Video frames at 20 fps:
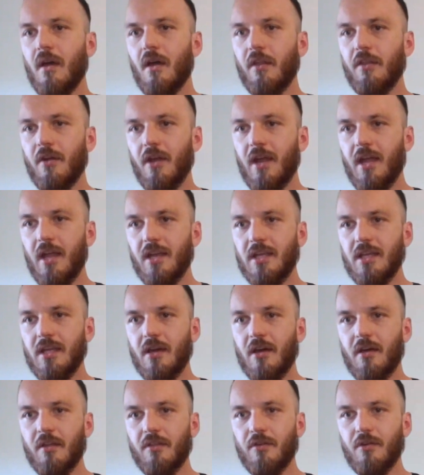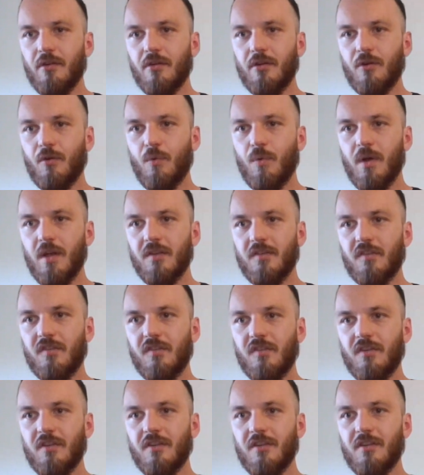are there any other
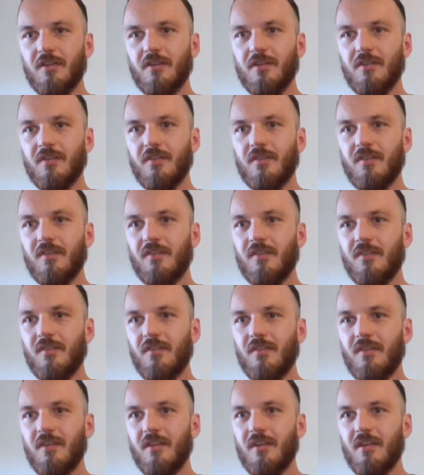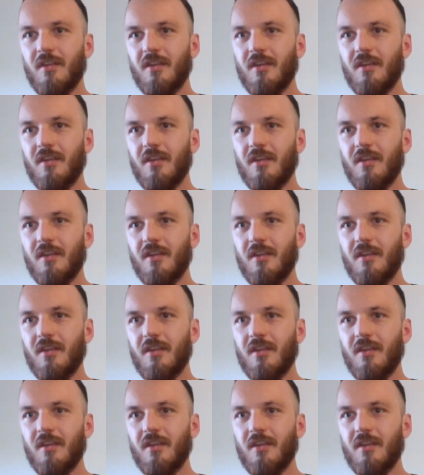questions?